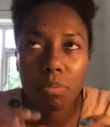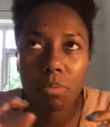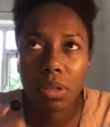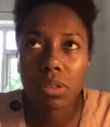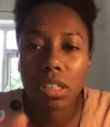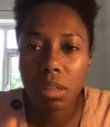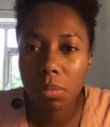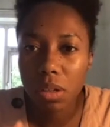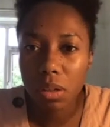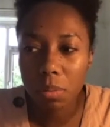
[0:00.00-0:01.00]
build a
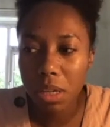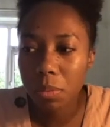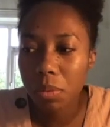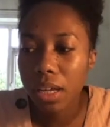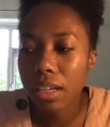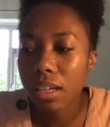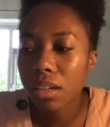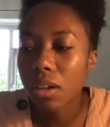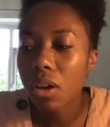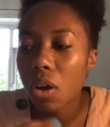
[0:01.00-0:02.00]
community of people that can